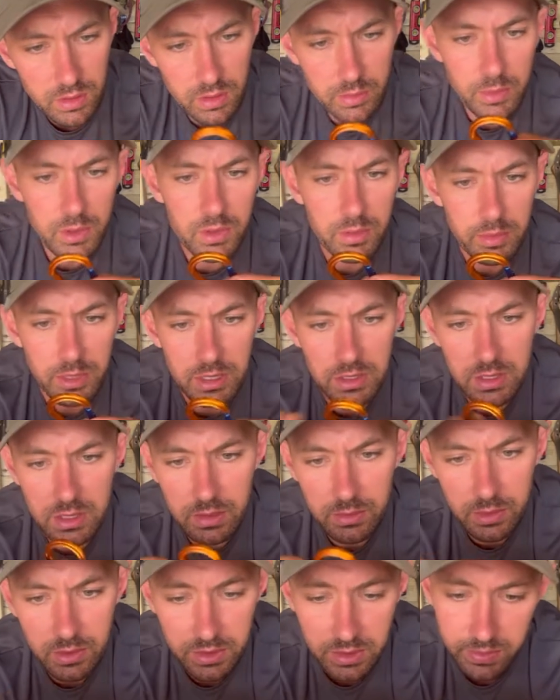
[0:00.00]
it might
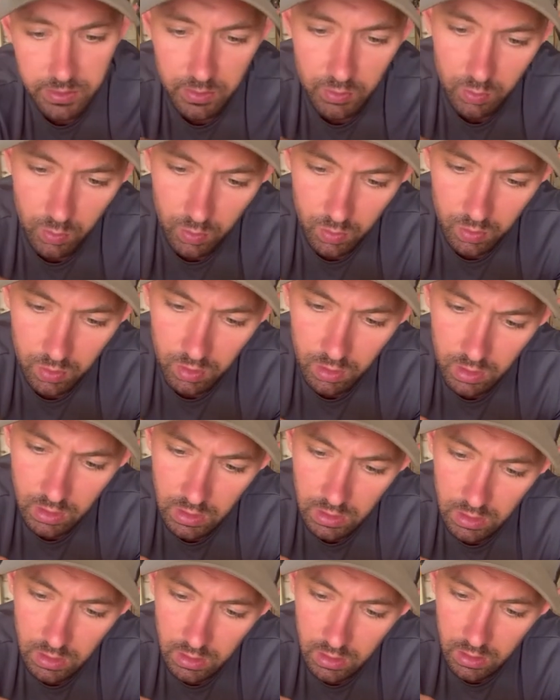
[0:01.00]
just be worn.
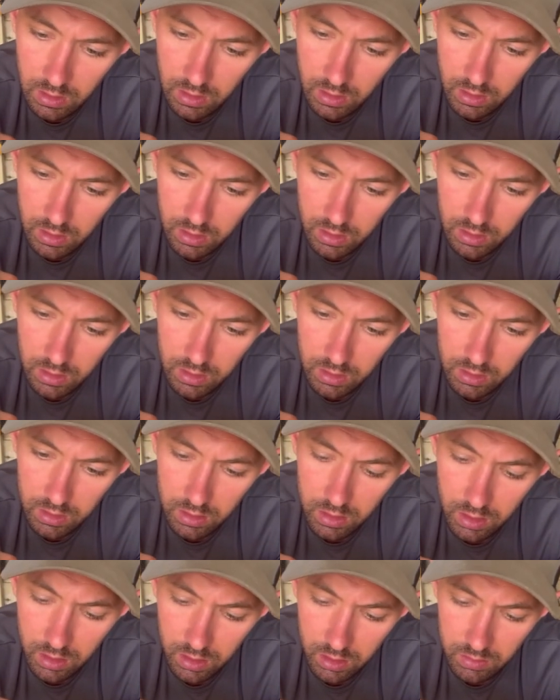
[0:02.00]

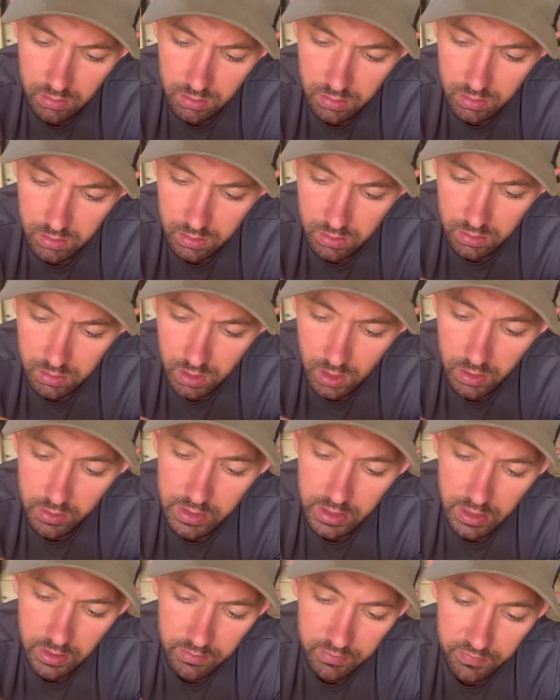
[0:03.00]
No. Oh
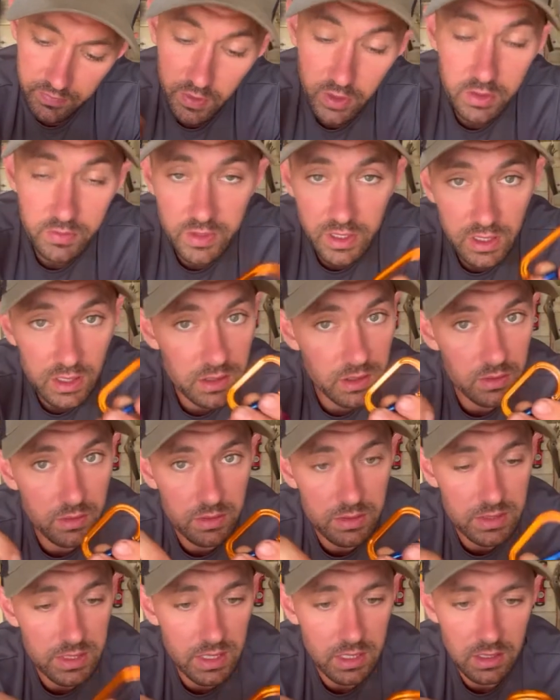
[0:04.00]
yeah, 5
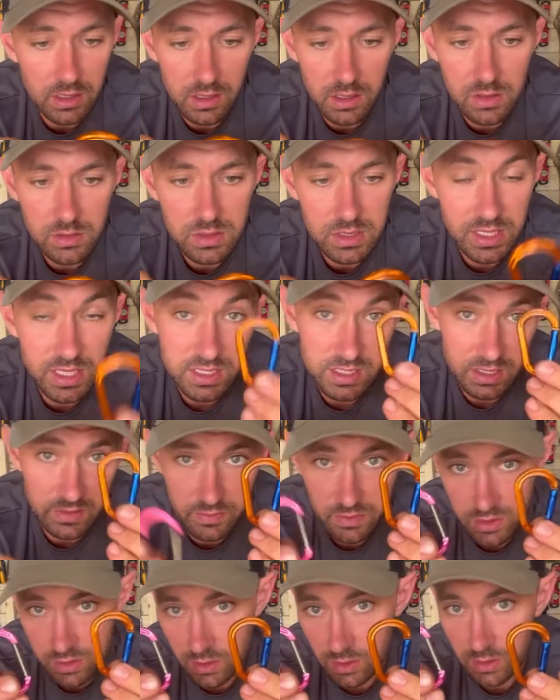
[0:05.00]
kilonewtons, there you go. So that's
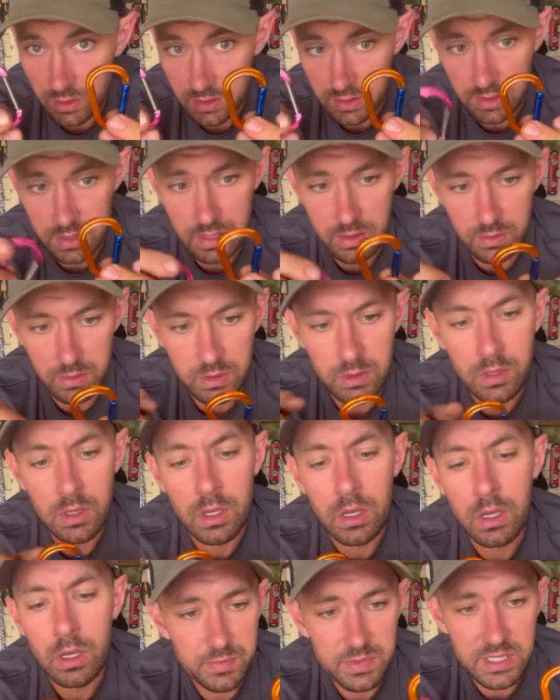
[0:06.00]
even stronger than that one.
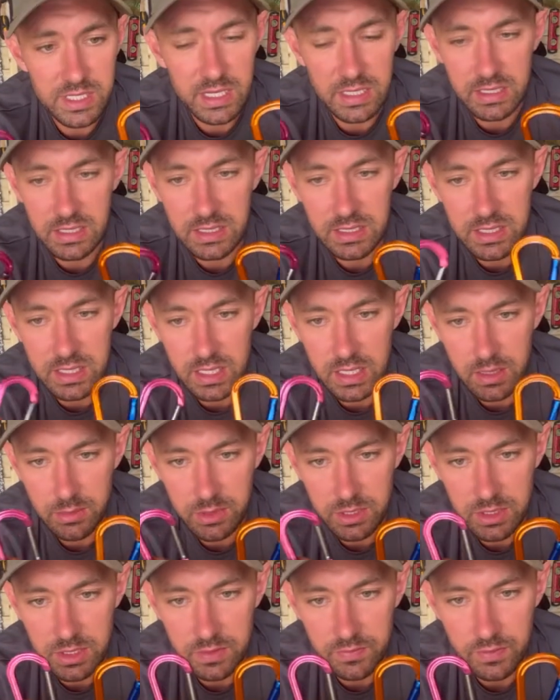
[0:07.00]
Exactly the same,
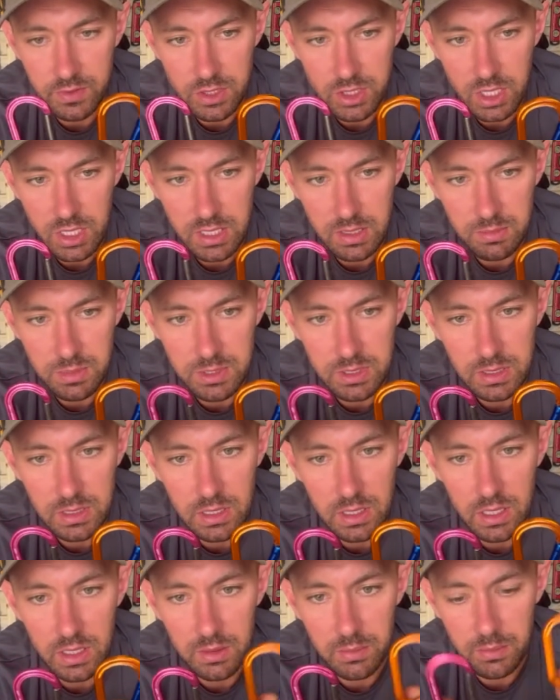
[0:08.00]
just different shapes.
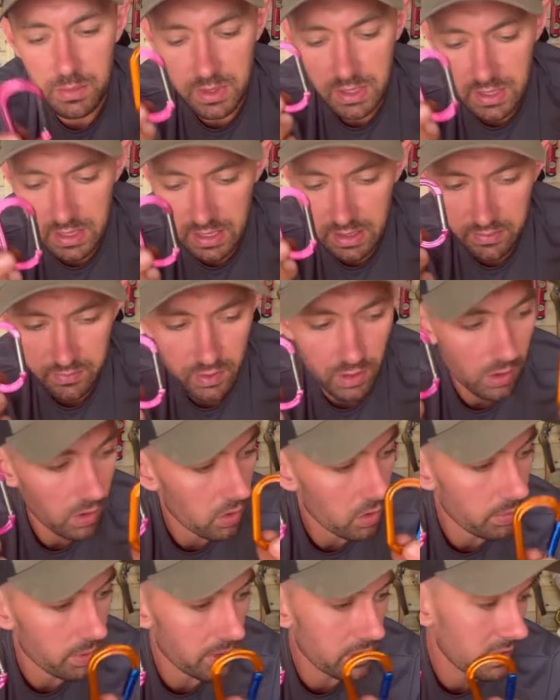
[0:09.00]
But yeah, I've got a
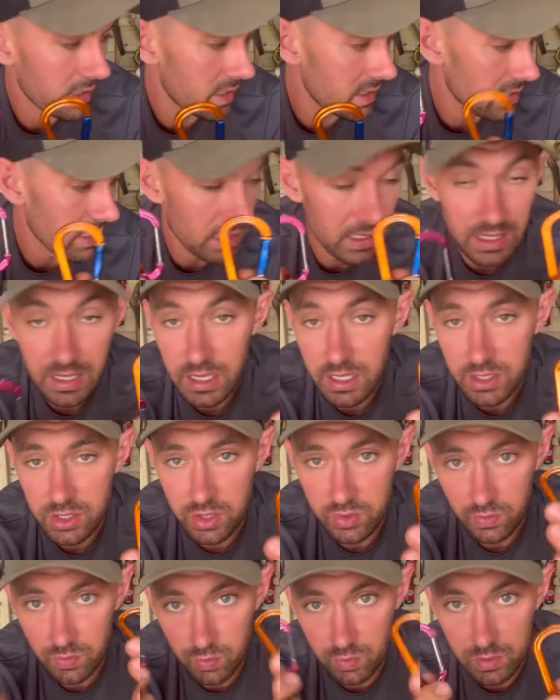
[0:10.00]
couple of these and they're
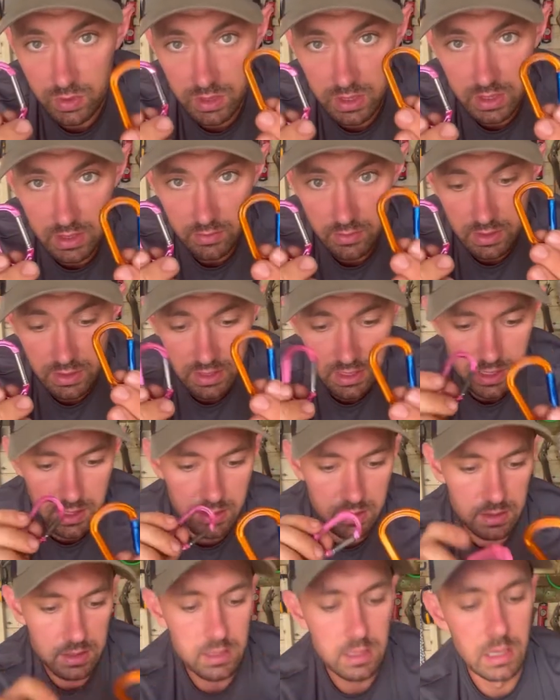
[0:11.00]
actually really, really
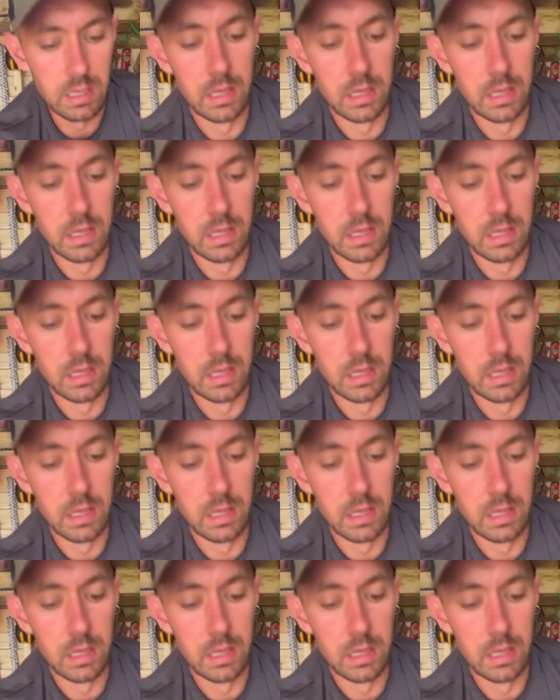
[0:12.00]
handy.